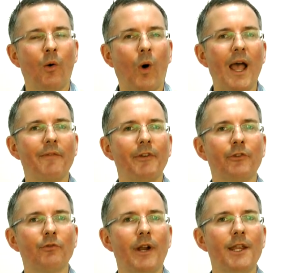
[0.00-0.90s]
Why, if
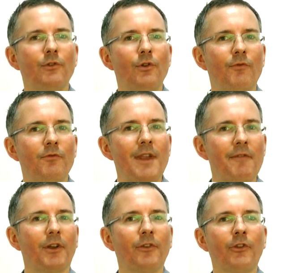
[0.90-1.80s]
it's a rate you've
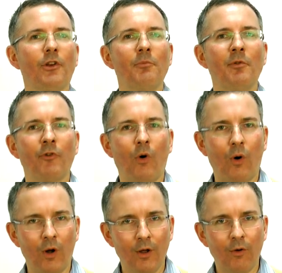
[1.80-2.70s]
never considered
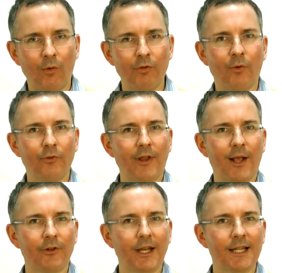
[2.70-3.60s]
before or thought
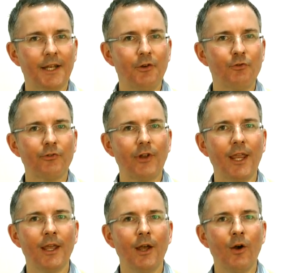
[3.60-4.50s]
sounds a little
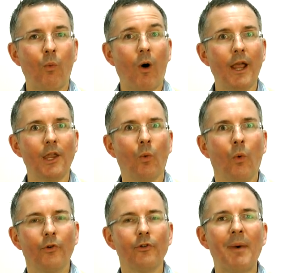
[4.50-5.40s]
uninteresting, why you
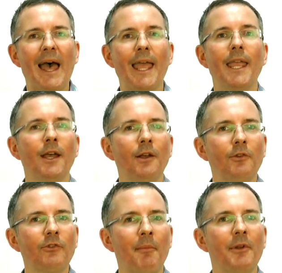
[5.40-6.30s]
ought to pay
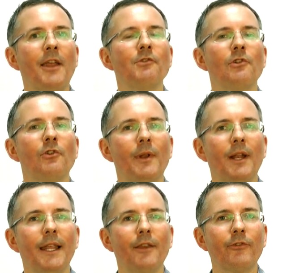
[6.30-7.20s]
some attention to it,
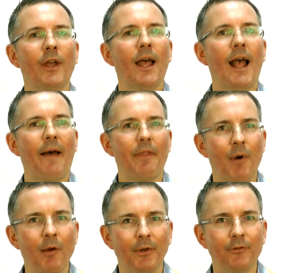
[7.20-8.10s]
at least at the
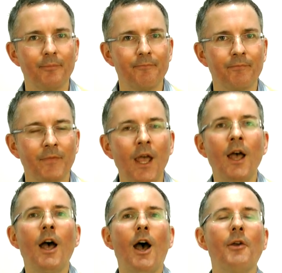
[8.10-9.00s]
moment.
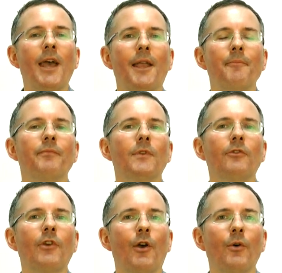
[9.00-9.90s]
Okay,
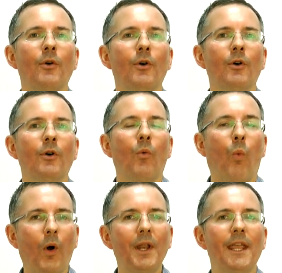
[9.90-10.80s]
so
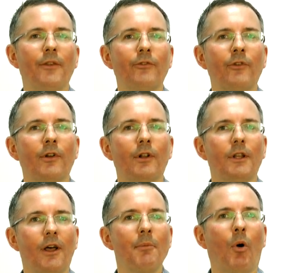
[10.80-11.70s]
what is
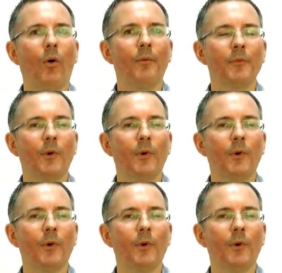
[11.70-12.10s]
LIBOR?